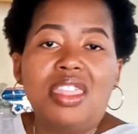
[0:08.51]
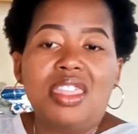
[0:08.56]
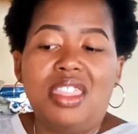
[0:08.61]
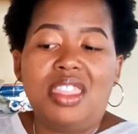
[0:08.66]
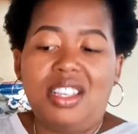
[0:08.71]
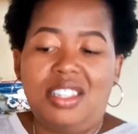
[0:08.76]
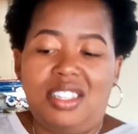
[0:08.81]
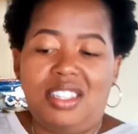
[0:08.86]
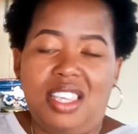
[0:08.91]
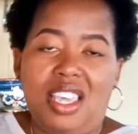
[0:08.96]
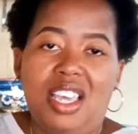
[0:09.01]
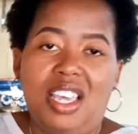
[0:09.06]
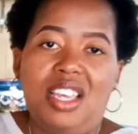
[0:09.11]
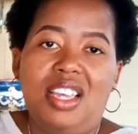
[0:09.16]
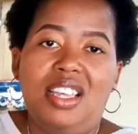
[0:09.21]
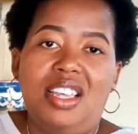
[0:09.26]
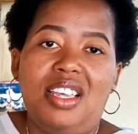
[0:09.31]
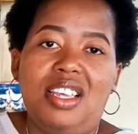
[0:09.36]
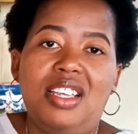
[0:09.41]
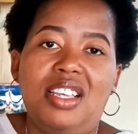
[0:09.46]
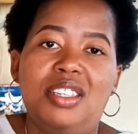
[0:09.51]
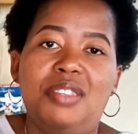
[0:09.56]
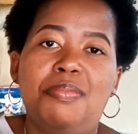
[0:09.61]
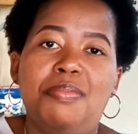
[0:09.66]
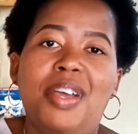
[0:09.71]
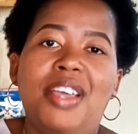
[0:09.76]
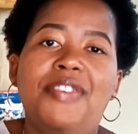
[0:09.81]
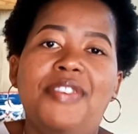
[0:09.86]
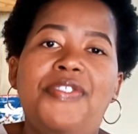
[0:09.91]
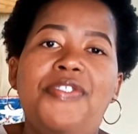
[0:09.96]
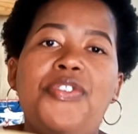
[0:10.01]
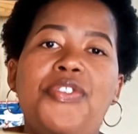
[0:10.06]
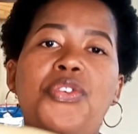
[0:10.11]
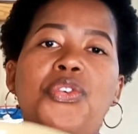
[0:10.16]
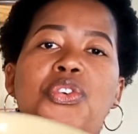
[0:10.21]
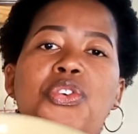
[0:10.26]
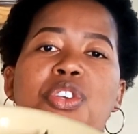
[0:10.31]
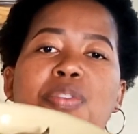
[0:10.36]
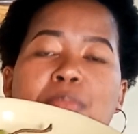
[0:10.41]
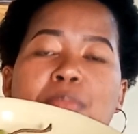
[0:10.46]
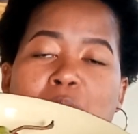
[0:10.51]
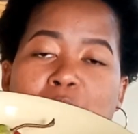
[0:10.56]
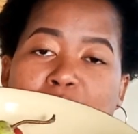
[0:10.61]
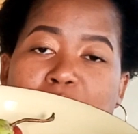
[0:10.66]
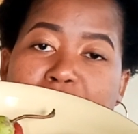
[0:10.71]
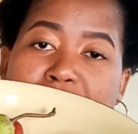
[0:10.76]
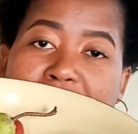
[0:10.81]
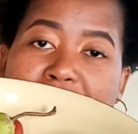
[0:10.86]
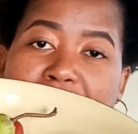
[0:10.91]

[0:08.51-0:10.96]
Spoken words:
This here is my fruit bowl.